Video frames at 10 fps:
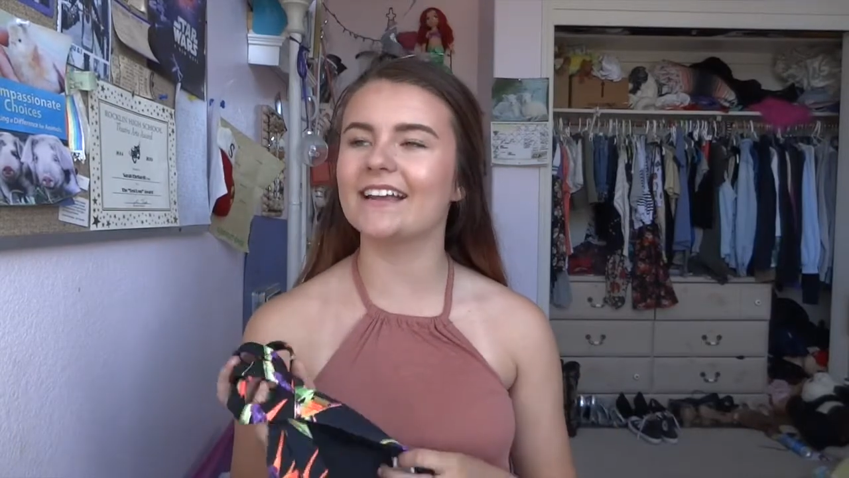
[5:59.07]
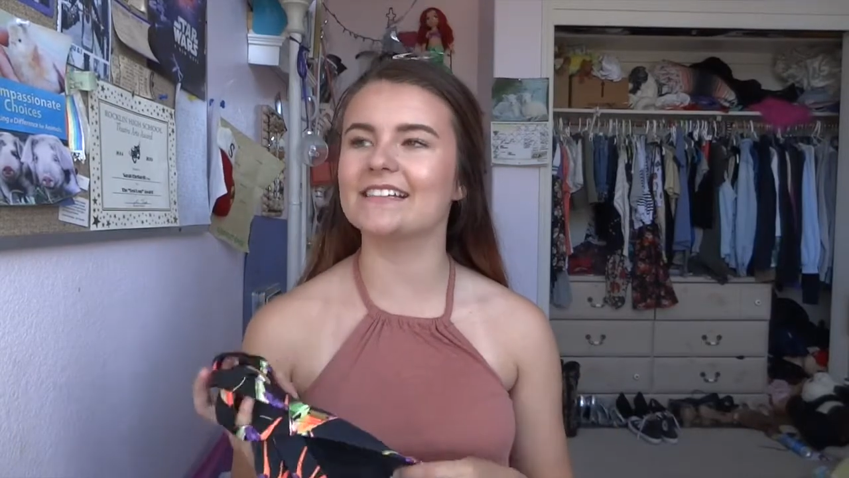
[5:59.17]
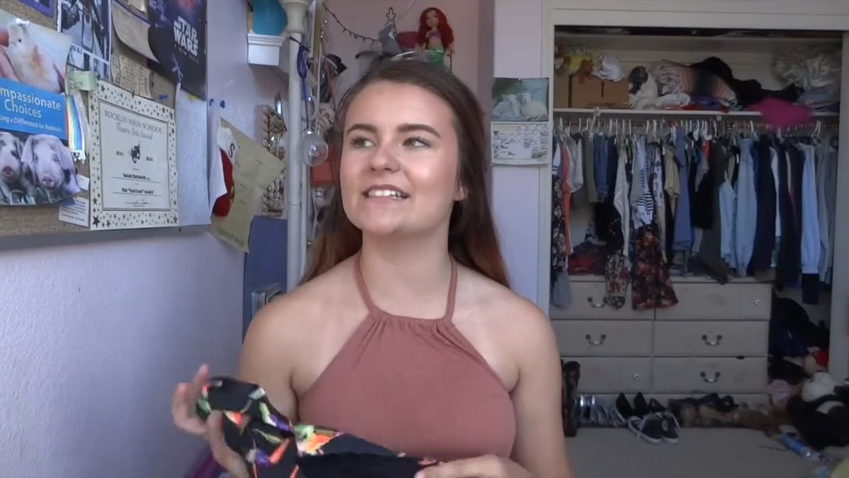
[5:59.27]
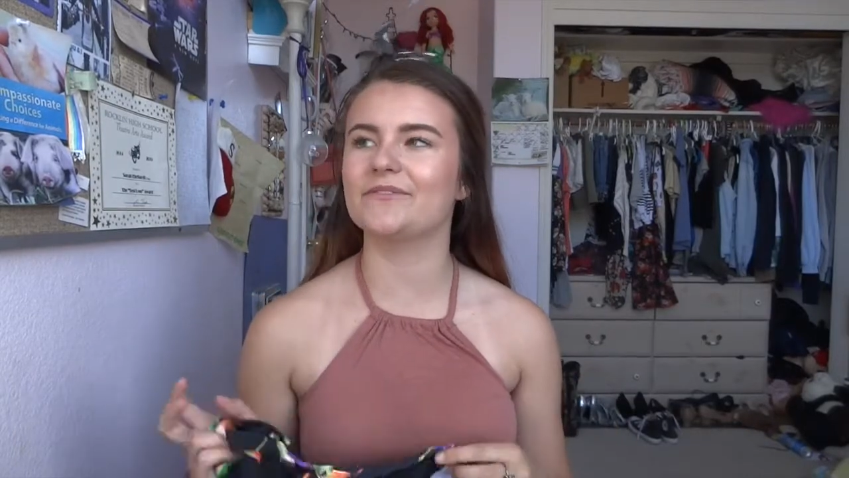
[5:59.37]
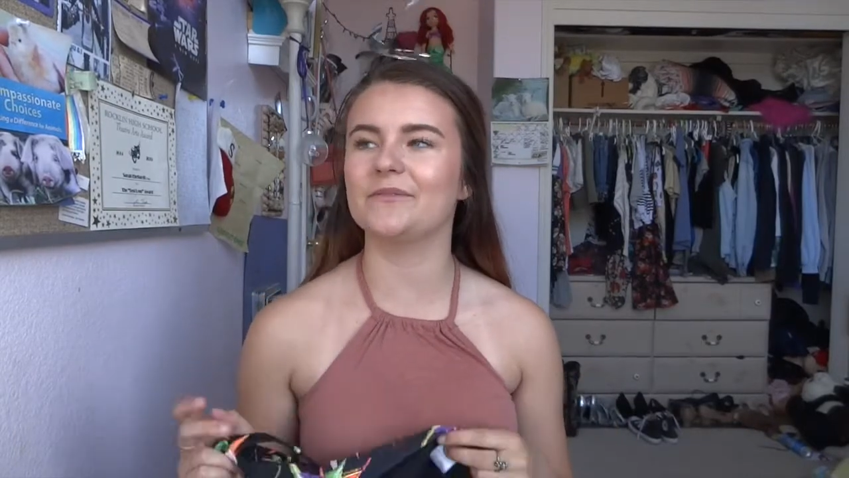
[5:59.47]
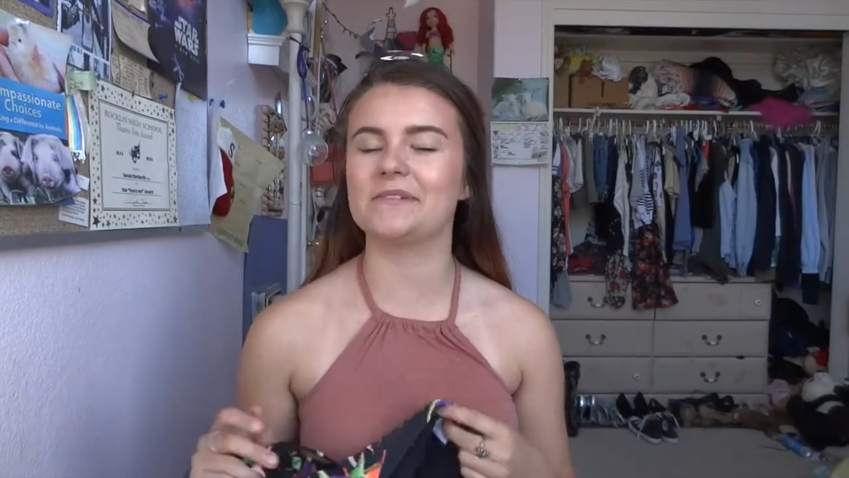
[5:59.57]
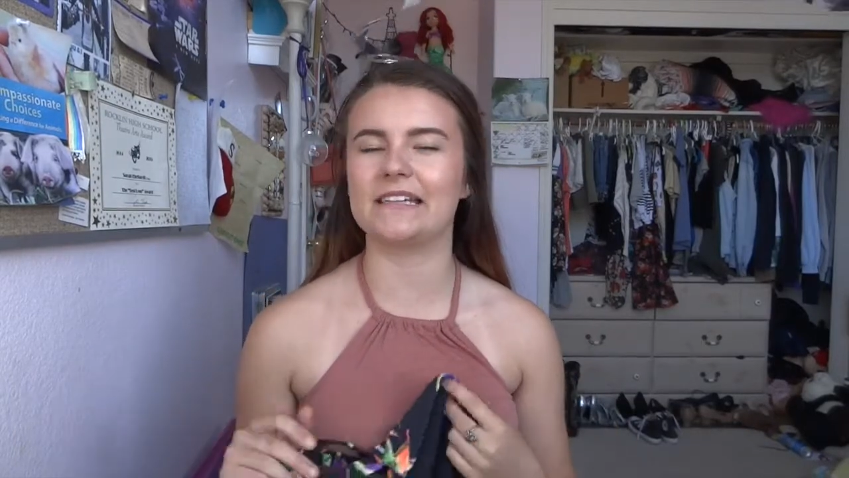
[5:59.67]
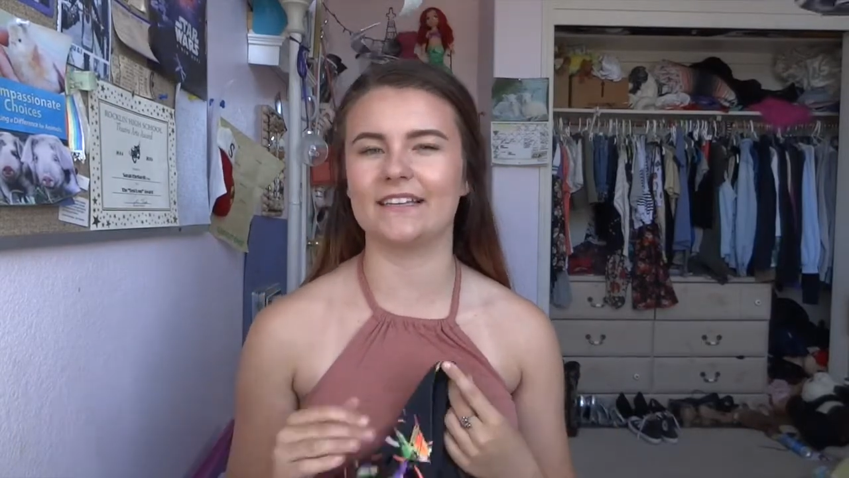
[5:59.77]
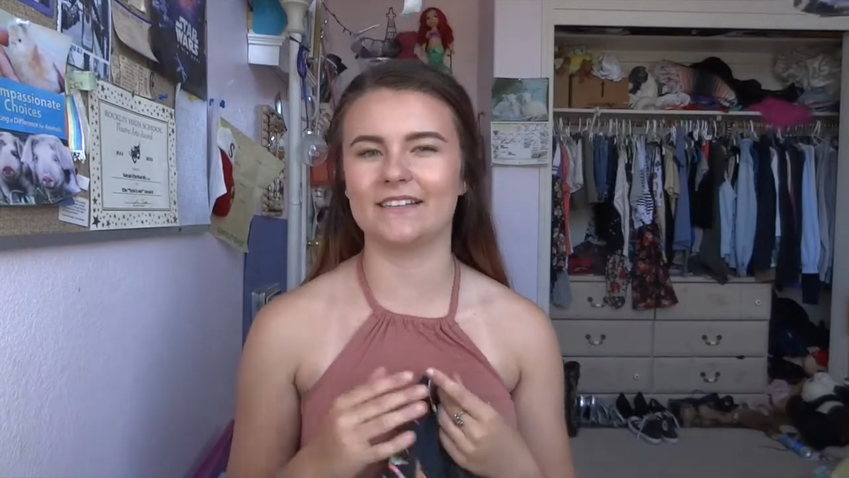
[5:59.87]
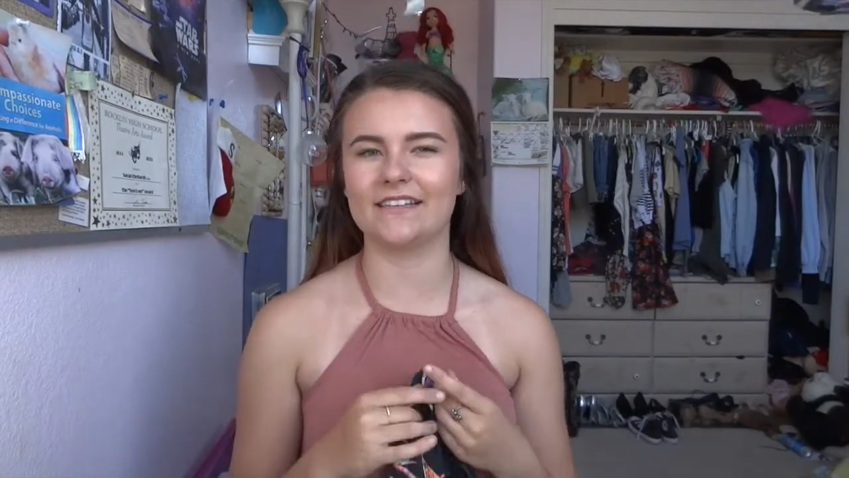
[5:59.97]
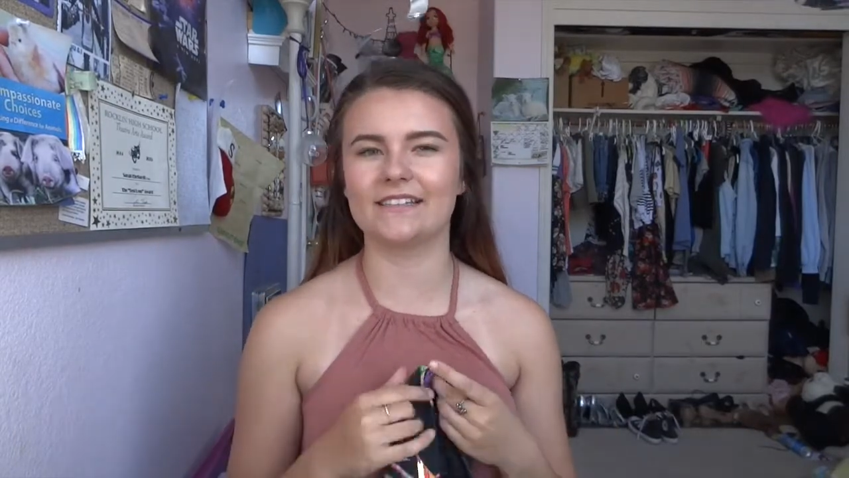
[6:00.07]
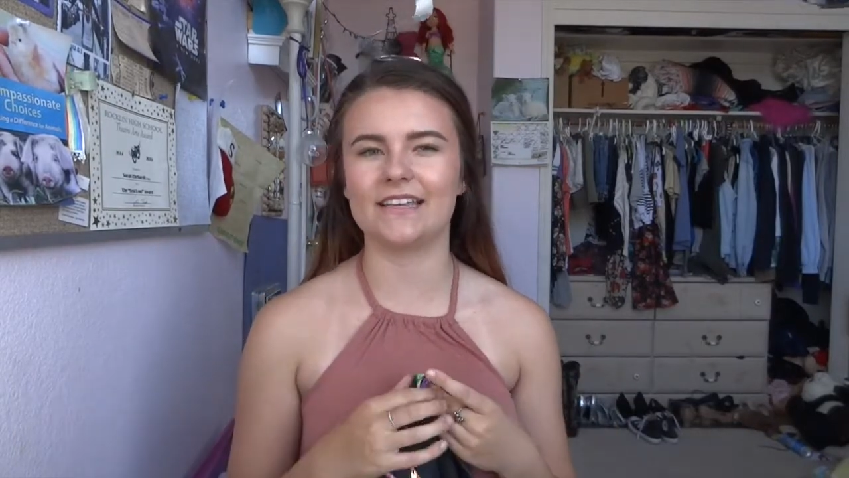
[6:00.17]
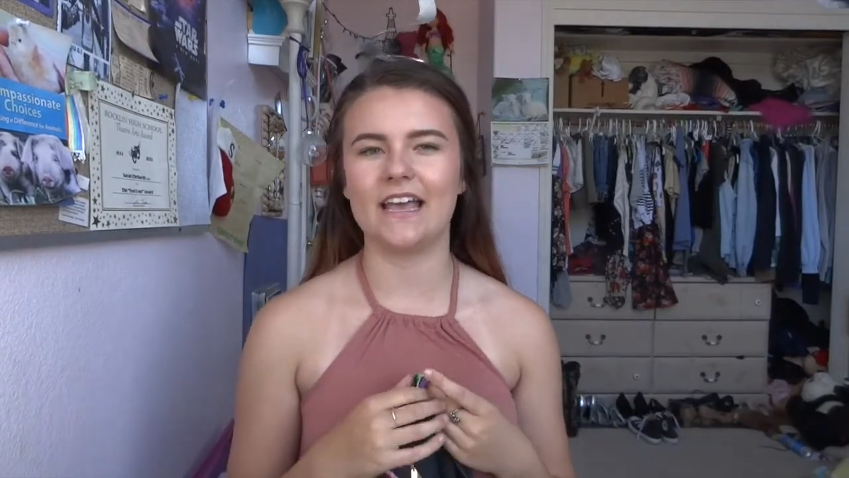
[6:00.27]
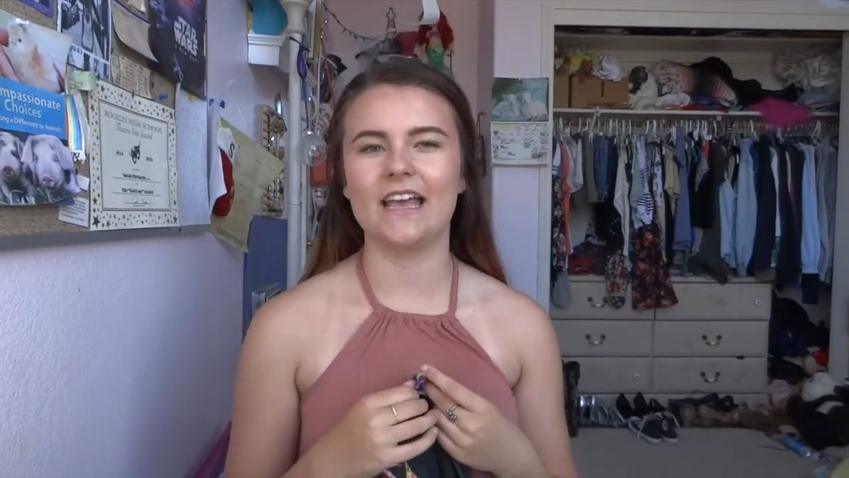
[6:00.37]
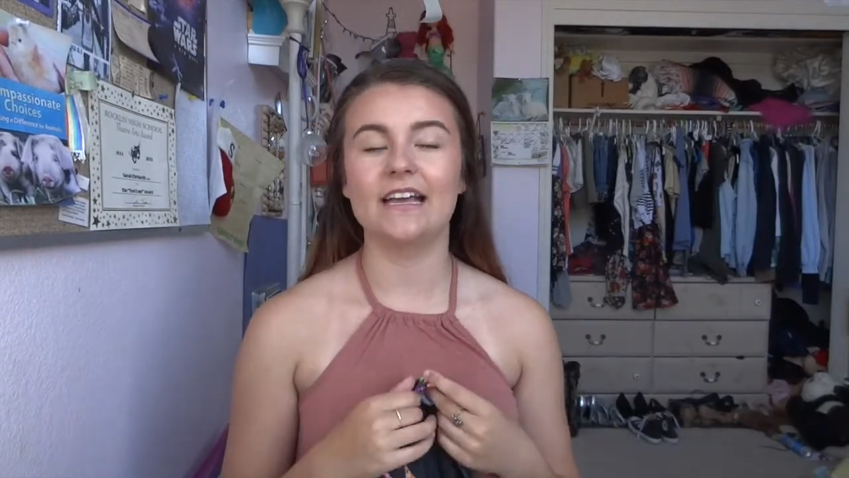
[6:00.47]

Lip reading: because it's from Tilly's.